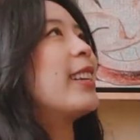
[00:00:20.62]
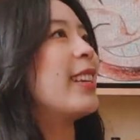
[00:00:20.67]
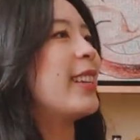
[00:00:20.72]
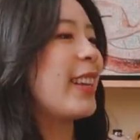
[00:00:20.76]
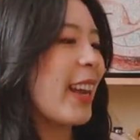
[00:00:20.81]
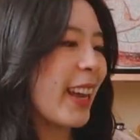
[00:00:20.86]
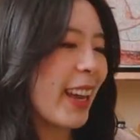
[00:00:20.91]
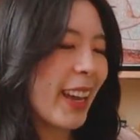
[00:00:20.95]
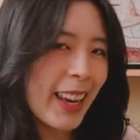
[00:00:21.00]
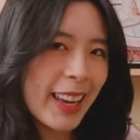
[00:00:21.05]

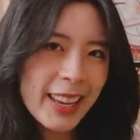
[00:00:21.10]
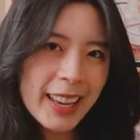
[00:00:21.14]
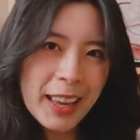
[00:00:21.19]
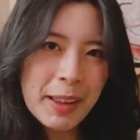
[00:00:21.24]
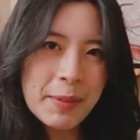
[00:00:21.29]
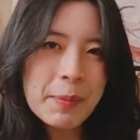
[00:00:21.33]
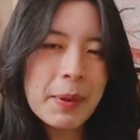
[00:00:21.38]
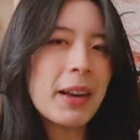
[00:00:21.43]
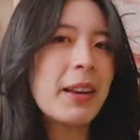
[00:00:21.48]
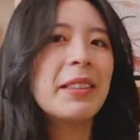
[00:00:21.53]
today
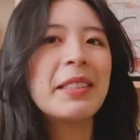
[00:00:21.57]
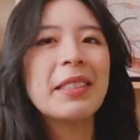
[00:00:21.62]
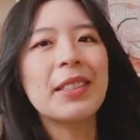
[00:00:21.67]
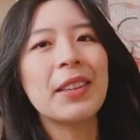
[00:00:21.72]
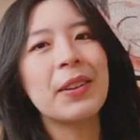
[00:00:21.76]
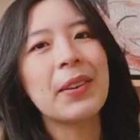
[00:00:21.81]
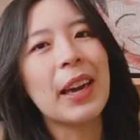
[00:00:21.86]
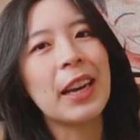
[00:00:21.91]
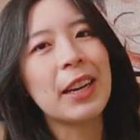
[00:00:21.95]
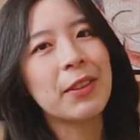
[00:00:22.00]
I'm
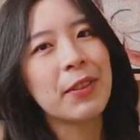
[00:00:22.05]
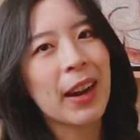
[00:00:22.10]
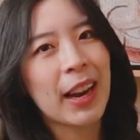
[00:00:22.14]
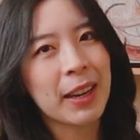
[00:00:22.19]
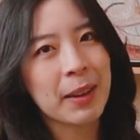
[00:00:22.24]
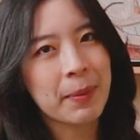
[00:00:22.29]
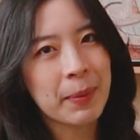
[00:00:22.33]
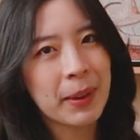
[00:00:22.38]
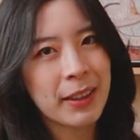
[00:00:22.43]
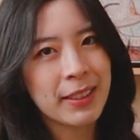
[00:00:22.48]
also a
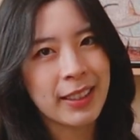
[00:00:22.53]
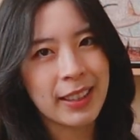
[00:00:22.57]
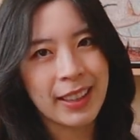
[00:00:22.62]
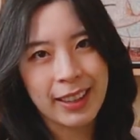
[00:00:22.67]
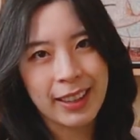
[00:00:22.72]
Dragon Ball Z